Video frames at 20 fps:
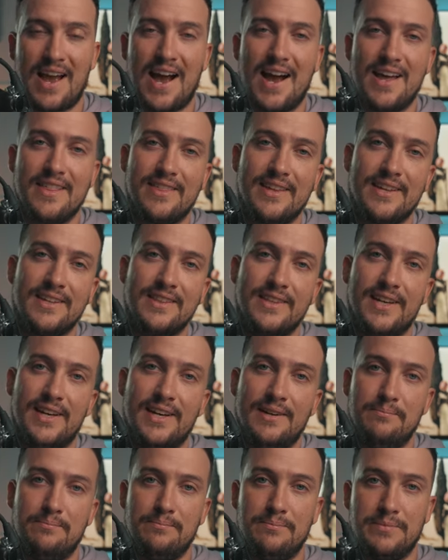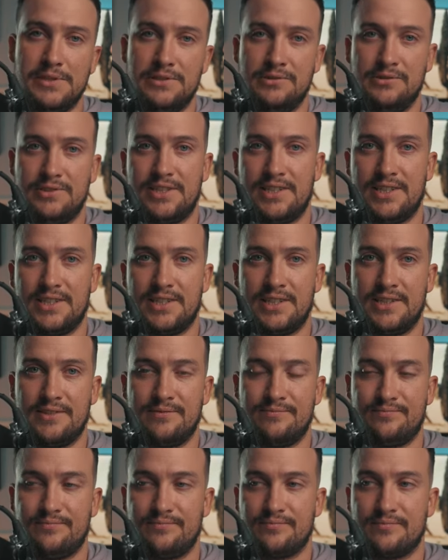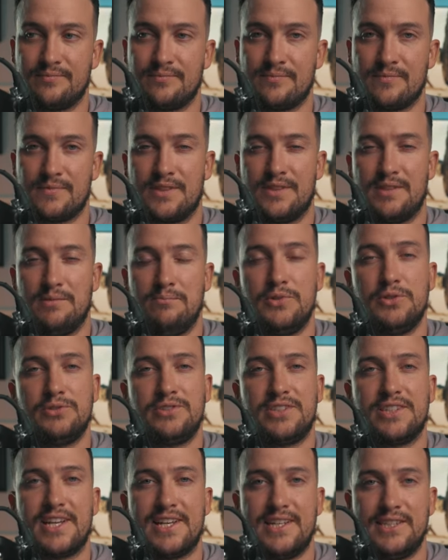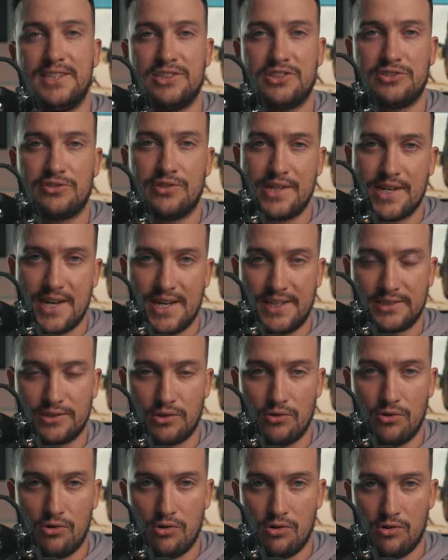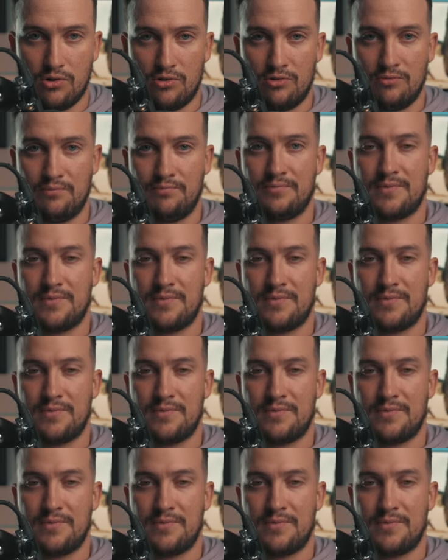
I think that music, the music industry as a whole